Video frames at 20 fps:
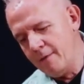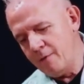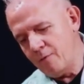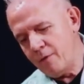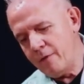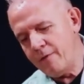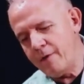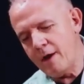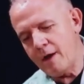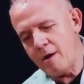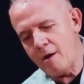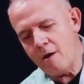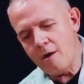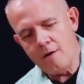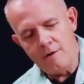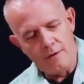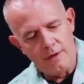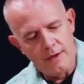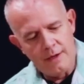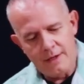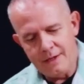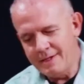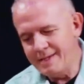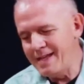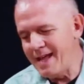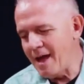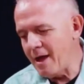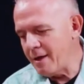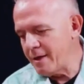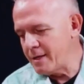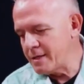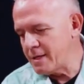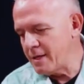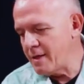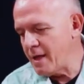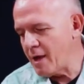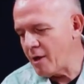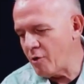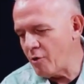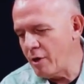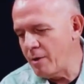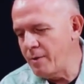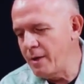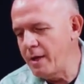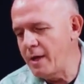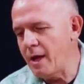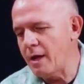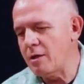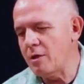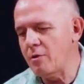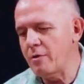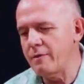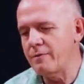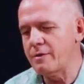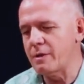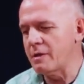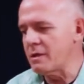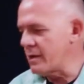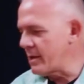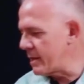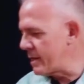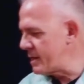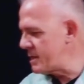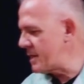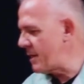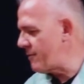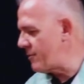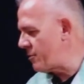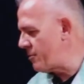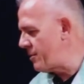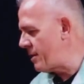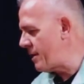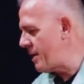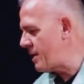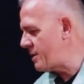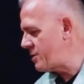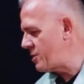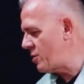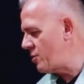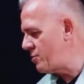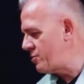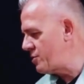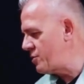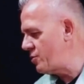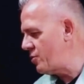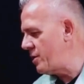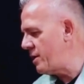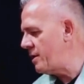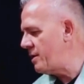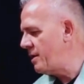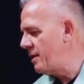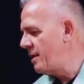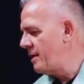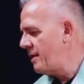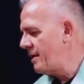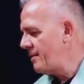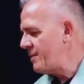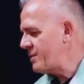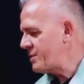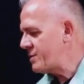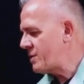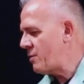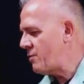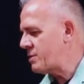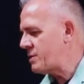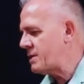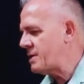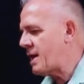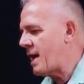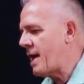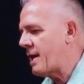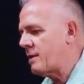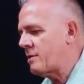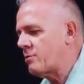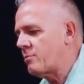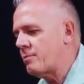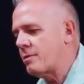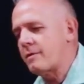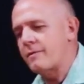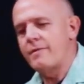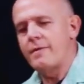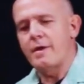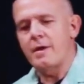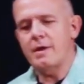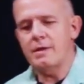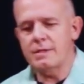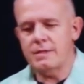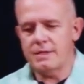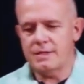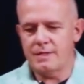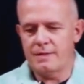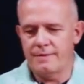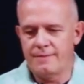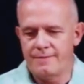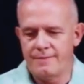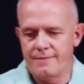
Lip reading: We've got our dahlias in that creamy yellow. Even the lilies have a little bit of that tone to it. So I want to tie in a little bit of this.